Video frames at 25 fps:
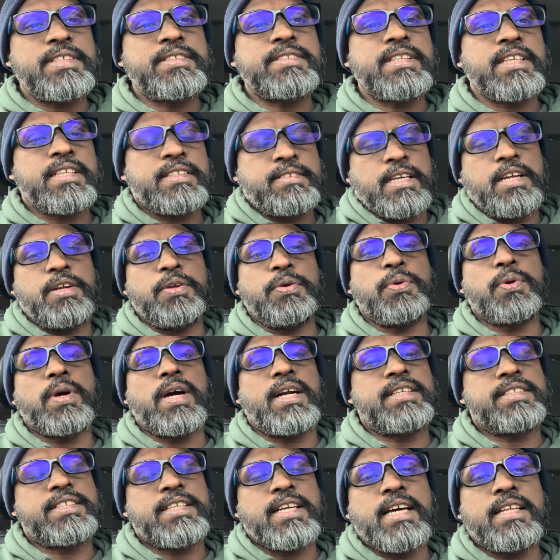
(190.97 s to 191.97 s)
and you can't share
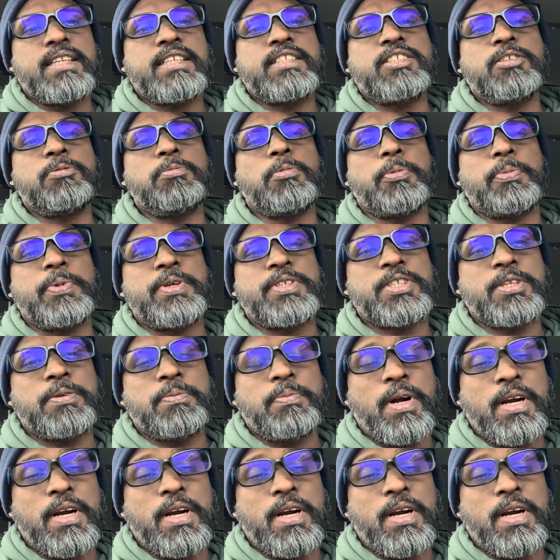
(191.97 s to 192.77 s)
this information, but